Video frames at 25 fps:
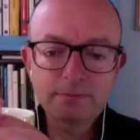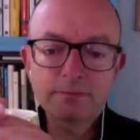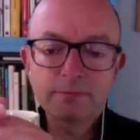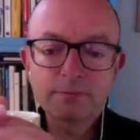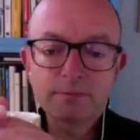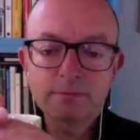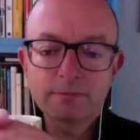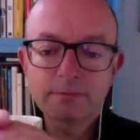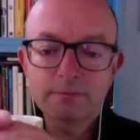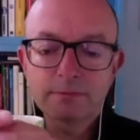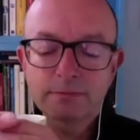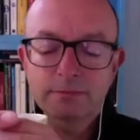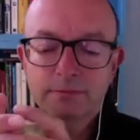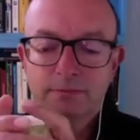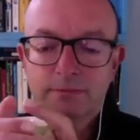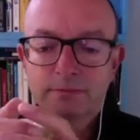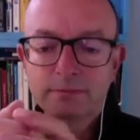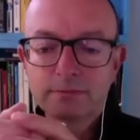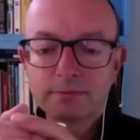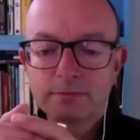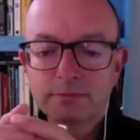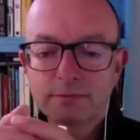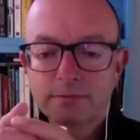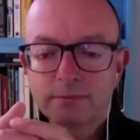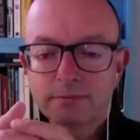
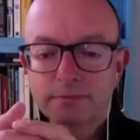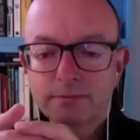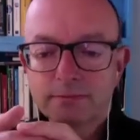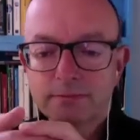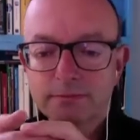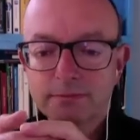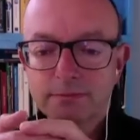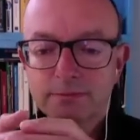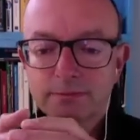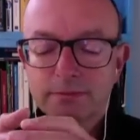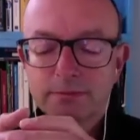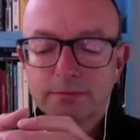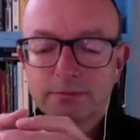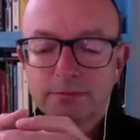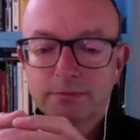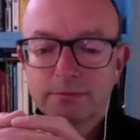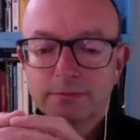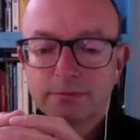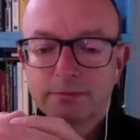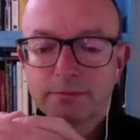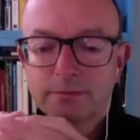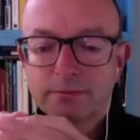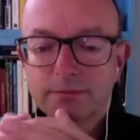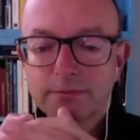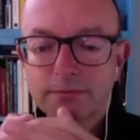
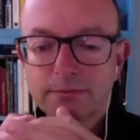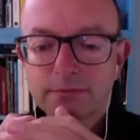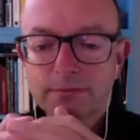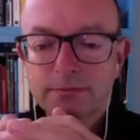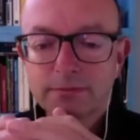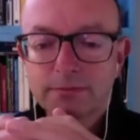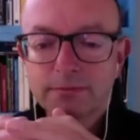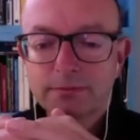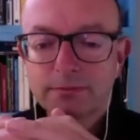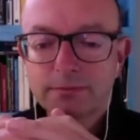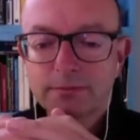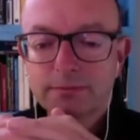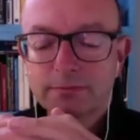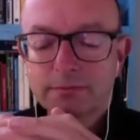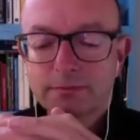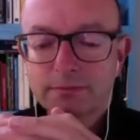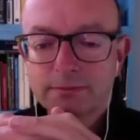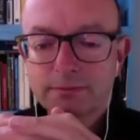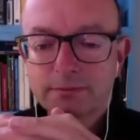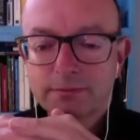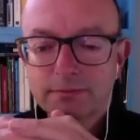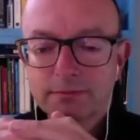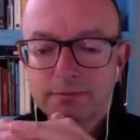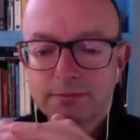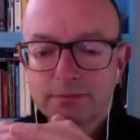
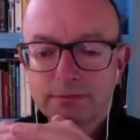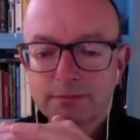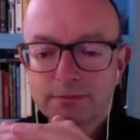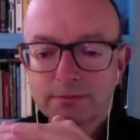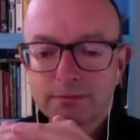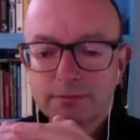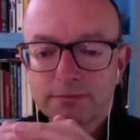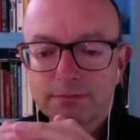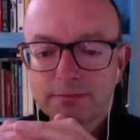No words are spoken by the person on screen.